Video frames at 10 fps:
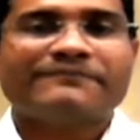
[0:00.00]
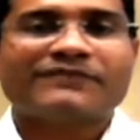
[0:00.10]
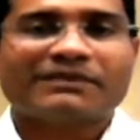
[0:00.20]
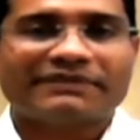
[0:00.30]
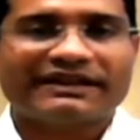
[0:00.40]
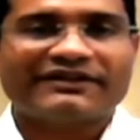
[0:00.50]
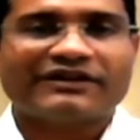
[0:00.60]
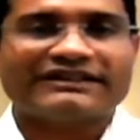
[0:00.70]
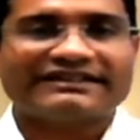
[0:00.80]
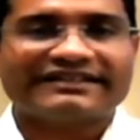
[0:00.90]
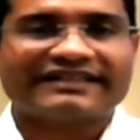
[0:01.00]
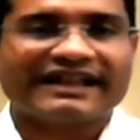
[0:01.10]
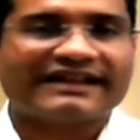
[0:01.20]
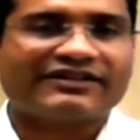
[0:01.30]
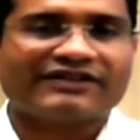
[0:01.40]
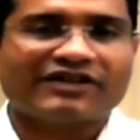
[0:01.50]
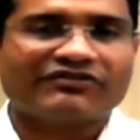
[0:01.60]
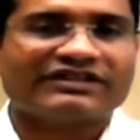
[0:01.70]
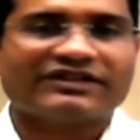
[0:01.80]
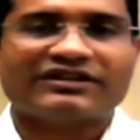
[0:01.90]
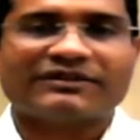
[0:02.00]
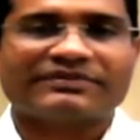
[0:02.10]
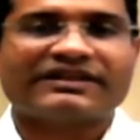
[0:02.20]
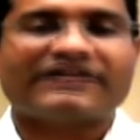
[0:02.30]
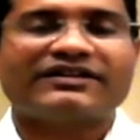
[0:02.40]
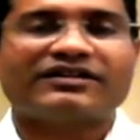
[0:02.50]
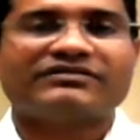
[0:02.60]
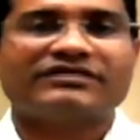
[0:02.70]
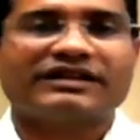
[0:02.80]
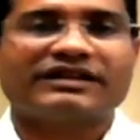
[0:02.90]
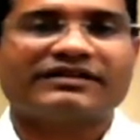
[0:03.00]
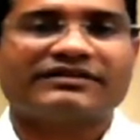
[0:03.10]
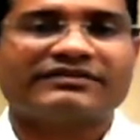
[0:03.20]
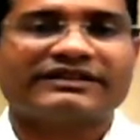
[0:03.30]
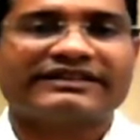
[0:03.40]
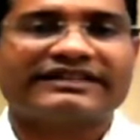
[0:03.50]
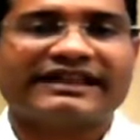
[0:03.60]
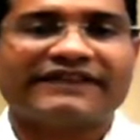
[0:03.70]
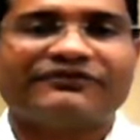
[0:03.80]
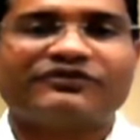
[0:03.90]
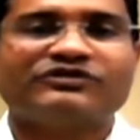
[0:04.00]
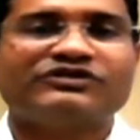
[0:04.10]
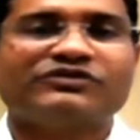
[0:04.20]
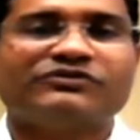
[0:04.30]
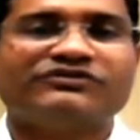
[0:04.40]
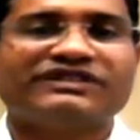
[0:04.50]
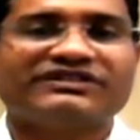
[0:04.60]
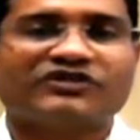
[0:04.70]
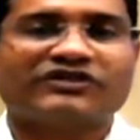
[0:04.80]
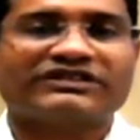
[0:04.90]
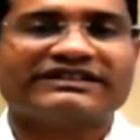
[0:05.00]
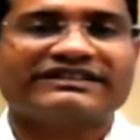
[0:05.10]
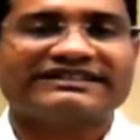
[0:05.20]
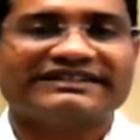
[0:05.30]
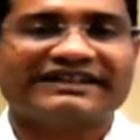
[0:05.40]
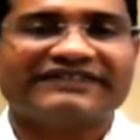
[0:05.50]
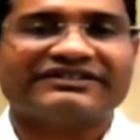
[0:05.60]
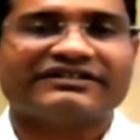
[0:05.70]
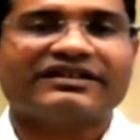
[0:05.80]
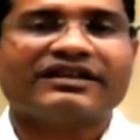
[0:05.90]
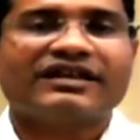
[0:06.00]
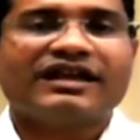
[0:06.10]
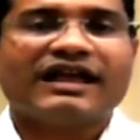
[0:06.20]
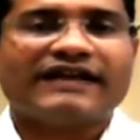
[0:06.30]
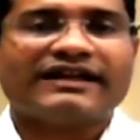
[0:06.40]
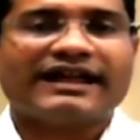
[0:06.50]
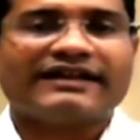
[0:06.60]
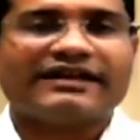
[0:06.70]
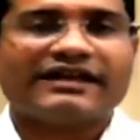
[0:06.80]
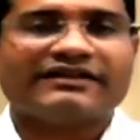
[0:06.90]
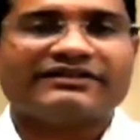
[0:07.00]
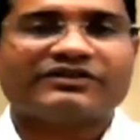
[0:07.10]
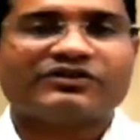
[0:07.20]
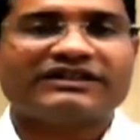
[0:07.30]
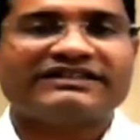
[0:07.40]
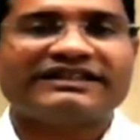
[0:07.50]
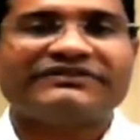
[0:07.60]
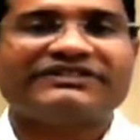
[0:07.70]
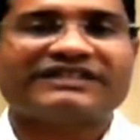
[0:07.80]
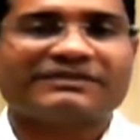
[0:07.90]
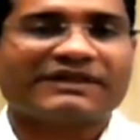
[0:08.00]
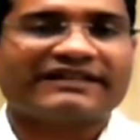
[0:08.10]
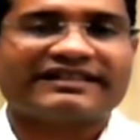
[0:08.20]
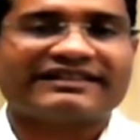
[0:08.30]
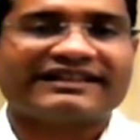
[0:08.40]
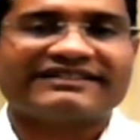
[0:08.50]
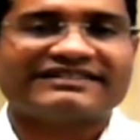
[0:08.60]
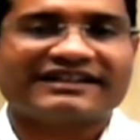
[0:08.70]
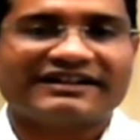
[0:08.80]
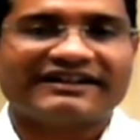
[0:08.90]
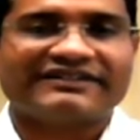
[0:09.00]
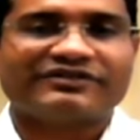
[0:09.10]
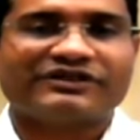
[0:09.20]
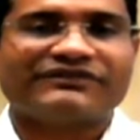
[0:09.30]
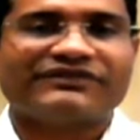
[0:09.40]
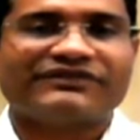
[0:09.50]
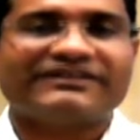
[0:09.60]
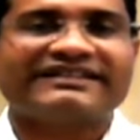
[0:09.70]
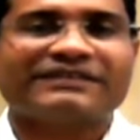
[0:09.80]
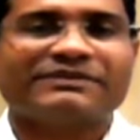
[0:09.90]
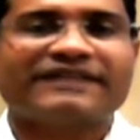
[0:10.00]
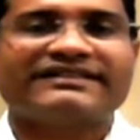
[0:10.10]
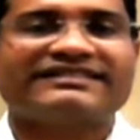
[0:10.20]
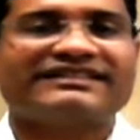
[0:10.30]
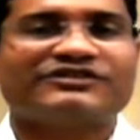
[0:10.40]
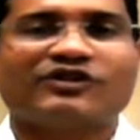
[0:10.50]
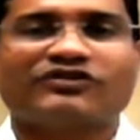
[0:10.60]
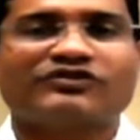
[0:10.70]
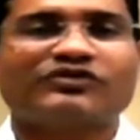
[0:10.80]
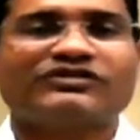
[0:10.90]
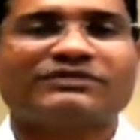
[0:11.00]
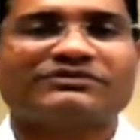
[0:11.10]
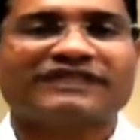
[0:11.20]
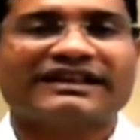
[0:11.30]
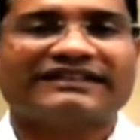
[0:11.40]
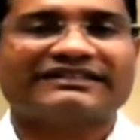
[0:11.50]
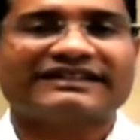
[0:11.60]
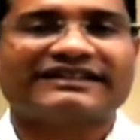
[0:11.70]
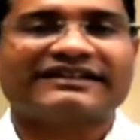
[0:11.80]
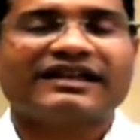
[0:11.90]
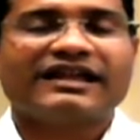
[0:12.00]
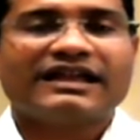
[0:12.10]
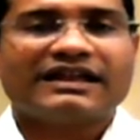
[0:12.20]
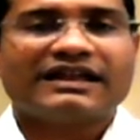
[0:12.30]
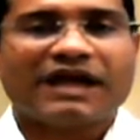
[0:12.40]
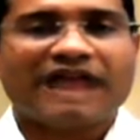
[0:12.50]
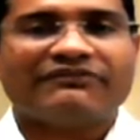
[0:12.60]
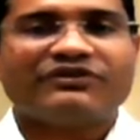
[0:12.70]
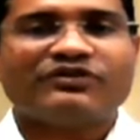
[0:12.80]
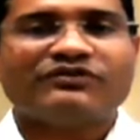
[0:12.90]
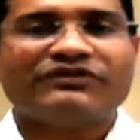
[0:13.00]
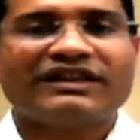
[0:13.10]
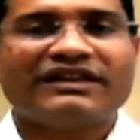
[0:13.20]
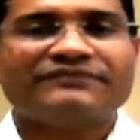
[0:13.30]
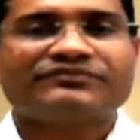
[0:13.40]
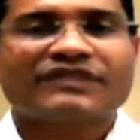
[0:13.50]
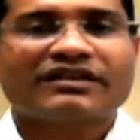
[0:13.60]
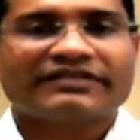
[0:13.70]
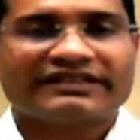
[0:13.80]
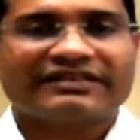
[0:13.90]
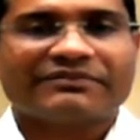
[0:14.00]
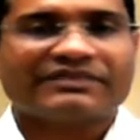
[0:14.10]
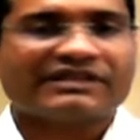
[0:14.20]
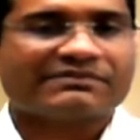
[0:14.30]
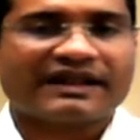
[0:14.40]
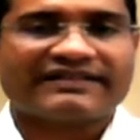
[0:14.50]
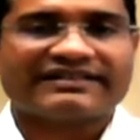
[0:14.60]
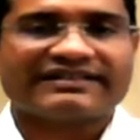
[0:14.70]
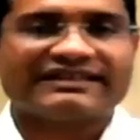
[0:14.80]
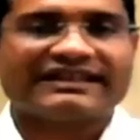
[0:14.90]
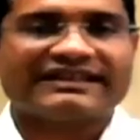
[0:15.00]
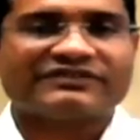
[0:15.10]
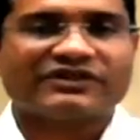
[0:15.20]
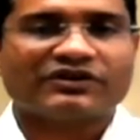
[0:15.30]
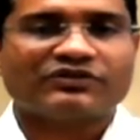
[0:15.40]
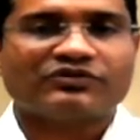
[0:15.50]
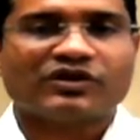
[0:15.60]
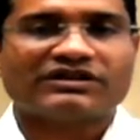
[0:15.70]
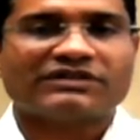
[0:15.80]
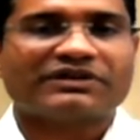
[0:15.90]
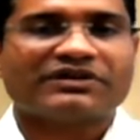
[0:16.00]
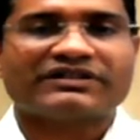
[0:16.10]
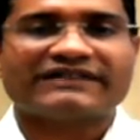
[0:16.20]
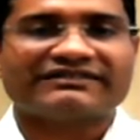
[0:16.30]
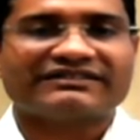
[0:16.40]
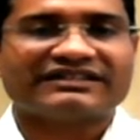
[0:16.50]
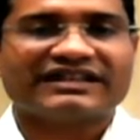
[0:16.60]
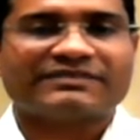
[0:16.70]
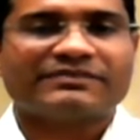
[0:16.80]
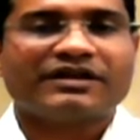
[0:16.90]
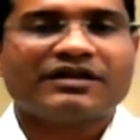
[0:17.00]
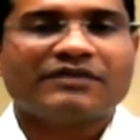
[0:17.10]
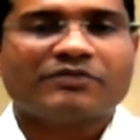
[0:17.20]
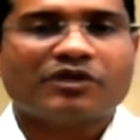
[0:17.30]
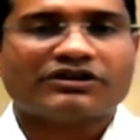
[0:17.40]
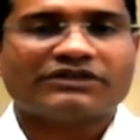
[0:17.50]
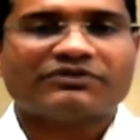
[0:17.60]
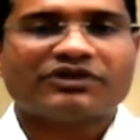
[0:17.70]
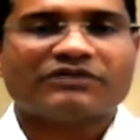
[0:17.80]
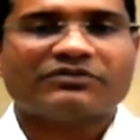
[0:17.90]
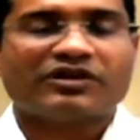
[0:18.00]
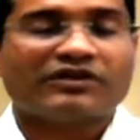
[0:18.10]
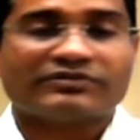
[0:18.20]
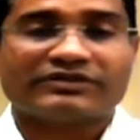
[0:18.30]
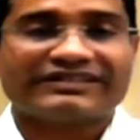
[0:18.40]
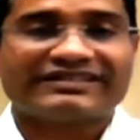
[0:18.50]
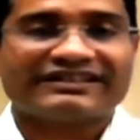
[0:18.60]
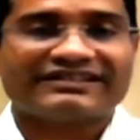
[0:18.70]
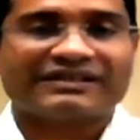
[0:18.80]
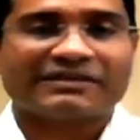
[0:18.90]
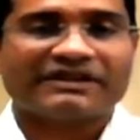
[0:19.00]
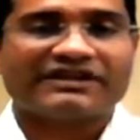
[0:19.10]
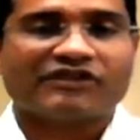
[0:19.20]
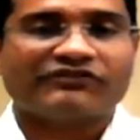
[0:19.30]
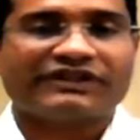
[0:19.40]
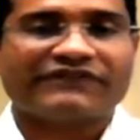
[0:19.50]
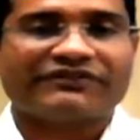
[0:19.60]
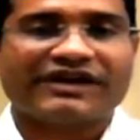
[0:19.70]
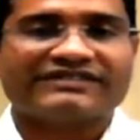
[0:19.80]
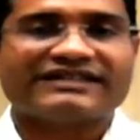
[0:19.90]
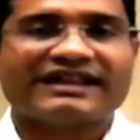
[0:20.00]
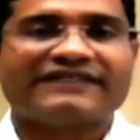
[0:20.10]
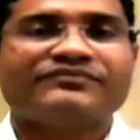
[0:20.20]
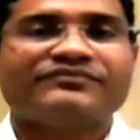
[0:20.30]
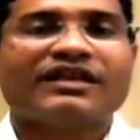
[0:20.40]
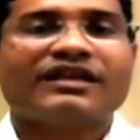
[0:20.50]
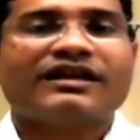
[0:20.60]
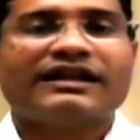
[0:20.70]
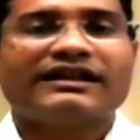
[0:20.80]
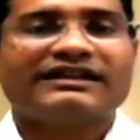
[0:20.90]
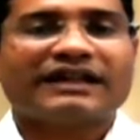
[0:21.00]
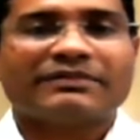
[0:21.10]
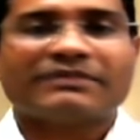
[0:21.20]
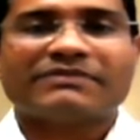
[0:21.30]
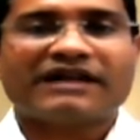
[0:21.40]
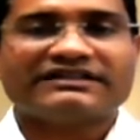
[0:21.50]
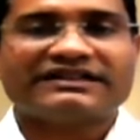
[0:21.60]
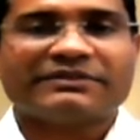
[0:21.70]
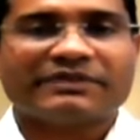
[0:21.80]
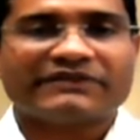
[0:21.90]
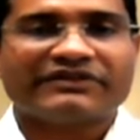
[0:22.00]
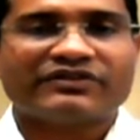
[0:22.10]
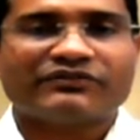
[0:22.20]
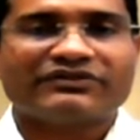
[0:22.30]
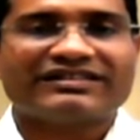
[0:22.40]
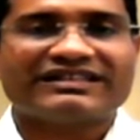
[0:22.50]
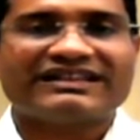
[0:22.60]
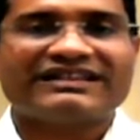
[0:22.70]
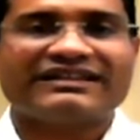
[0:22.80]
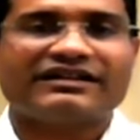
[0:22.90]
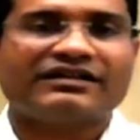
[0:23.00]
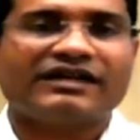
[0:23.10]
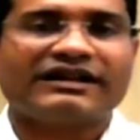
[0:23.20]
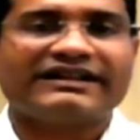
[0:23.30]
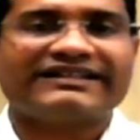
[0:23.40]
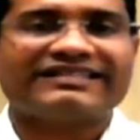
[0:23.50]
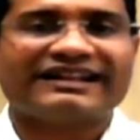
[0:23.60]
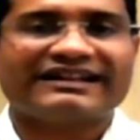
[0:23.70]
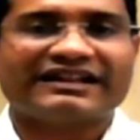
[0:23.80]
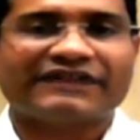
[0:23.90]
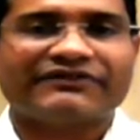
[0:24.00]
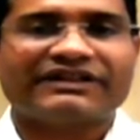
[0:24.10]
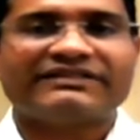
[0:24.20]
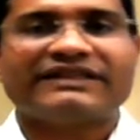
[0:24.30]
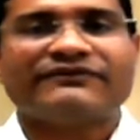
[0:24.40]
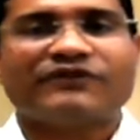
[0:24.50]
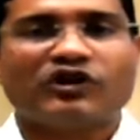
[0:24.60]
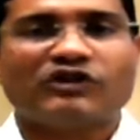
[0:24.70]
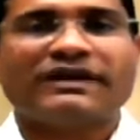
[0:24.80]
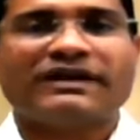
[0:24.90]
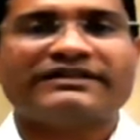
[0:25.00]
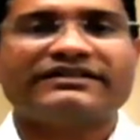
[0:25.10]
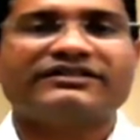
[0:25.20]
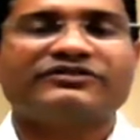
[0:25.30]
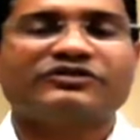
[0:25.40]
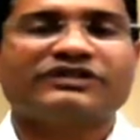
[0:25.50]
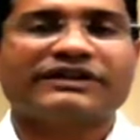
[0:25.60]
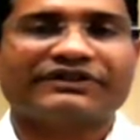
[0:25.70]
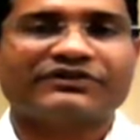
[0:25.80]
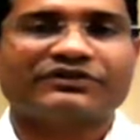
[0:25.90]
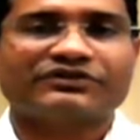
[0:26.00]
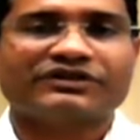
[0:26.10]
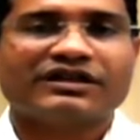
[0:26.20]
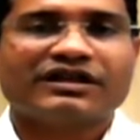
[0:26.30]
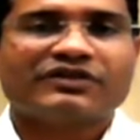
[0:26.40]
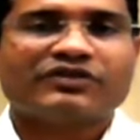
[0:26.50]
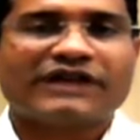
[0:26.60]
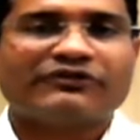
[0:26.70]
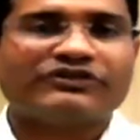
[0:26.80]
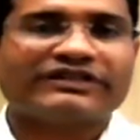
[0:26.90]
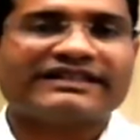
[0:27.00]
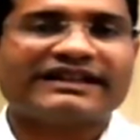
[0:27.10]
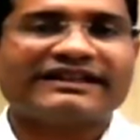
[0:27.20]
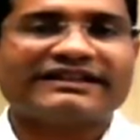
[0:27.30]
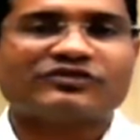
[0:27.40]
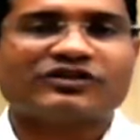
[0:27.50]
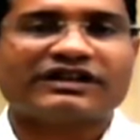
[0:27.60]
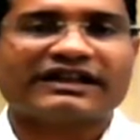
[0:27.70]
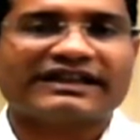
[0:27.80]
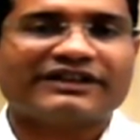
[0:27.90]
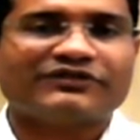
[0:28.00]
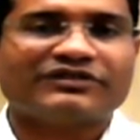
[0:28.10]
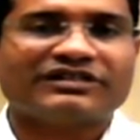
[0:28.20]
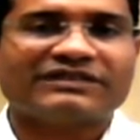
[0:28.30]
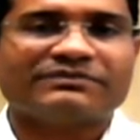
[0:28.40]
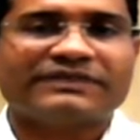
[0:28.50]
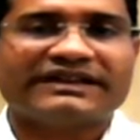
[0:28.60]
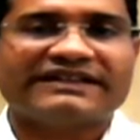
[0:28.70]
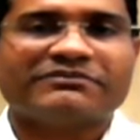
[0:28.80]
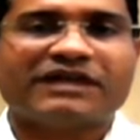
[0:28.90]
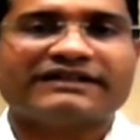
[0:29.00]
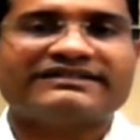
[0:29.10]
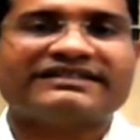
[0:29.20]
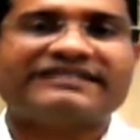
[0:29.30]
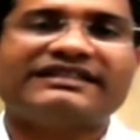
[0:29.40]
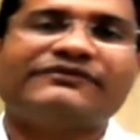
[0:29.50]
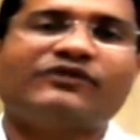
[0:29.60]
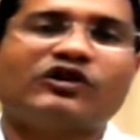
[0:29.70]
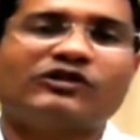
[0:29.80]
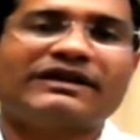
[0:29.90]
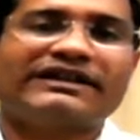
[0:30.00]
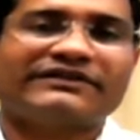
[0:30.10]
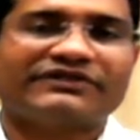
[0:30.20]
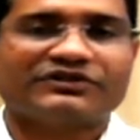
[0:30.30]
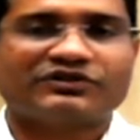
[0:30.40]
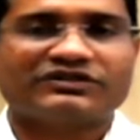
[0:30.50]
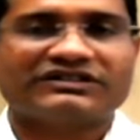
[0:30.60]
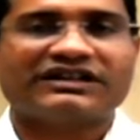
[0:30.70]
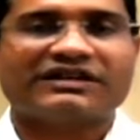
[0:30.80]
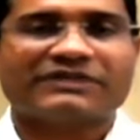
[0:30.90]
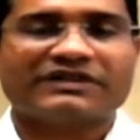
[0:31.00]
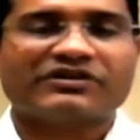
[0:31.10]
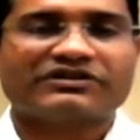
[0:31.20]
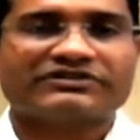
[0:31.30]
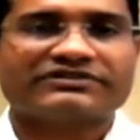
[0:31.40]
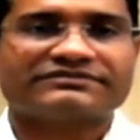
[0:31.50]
beat on either side of downside or upside or uh, is enough to, you know, move the stocks in either direction. And, and, and the only thing which surprises here is the earnings. So if earnings surprises, the stocks goes up to that extent. In my view, we will see some surprises in next one or two quarter because attrition has bottomed uh, is, is coming down very fast and uh, it helps the margin in a big way. So we'll see uh, earnings-led recovery then followed by uh, good revenue growth. So I would say that next quarter again, you will see beat in margins and then followed by revenue growth in the coming quarters.